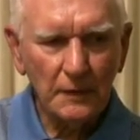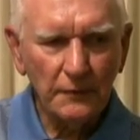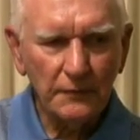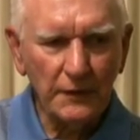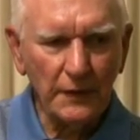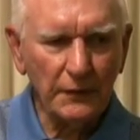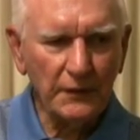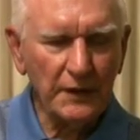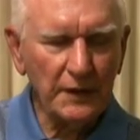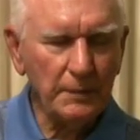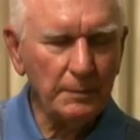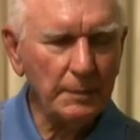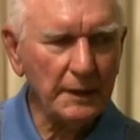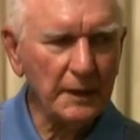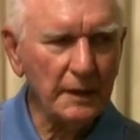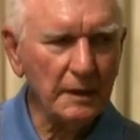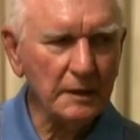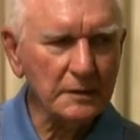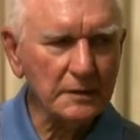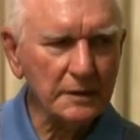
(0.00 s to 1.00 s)
15
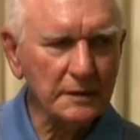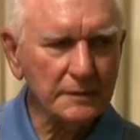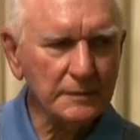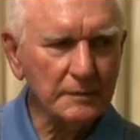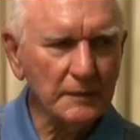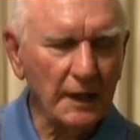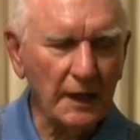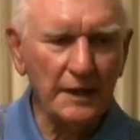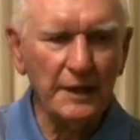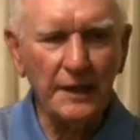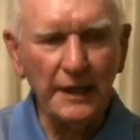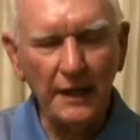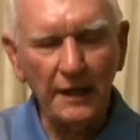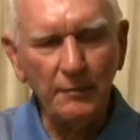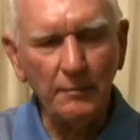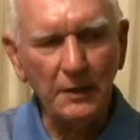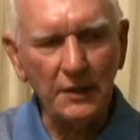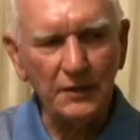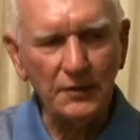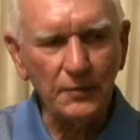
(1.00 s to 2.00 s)
pounds. I didn't
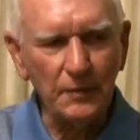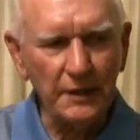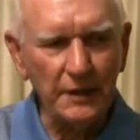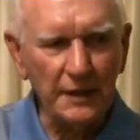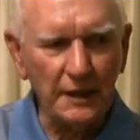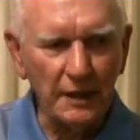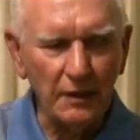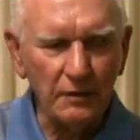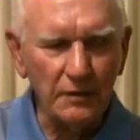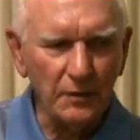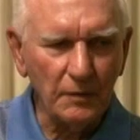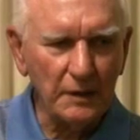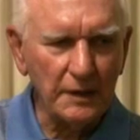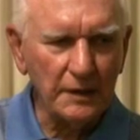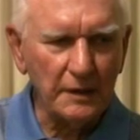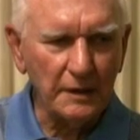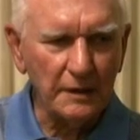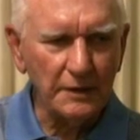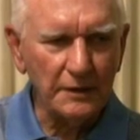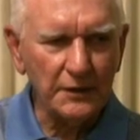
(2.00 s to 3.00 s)
have much weight. I only weighed
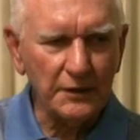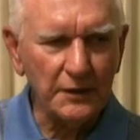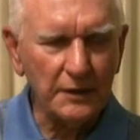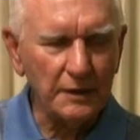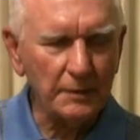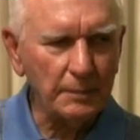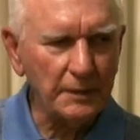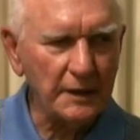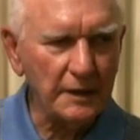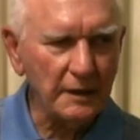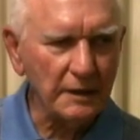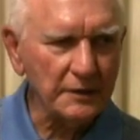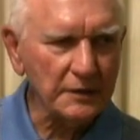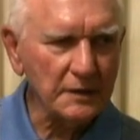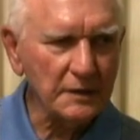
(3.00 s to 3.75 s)
130 pounds.